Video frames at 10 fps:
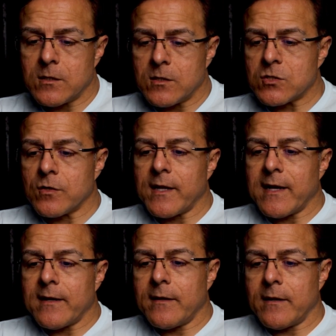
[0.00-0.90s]
so
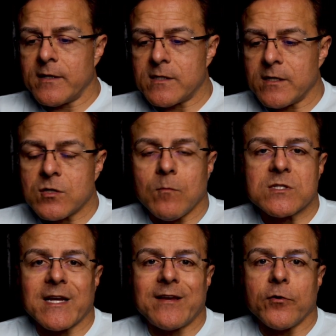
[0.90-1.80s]
that it's
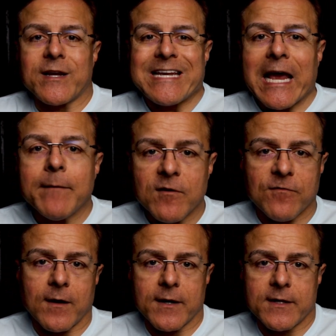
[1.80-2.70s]
almost like you're
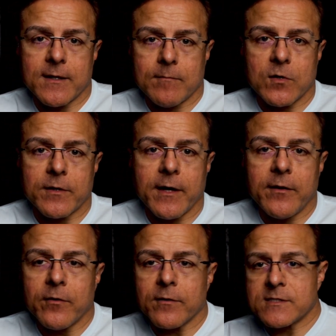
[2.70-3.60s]
gamifying them,
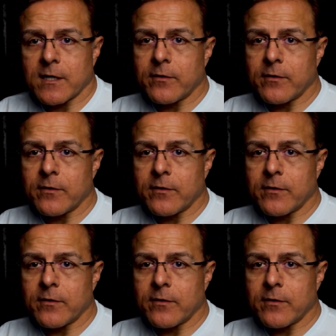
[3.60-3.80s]
okay? It's